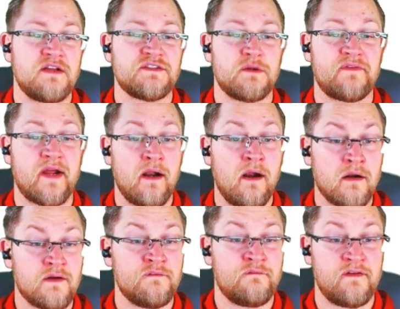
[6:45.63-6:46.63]
So we've got
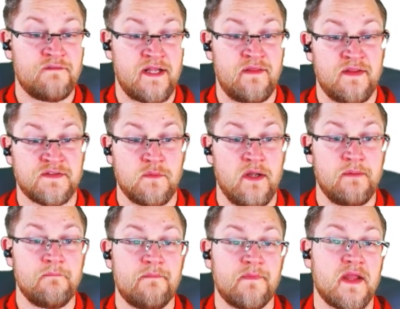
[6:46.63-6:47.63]
150 in this one,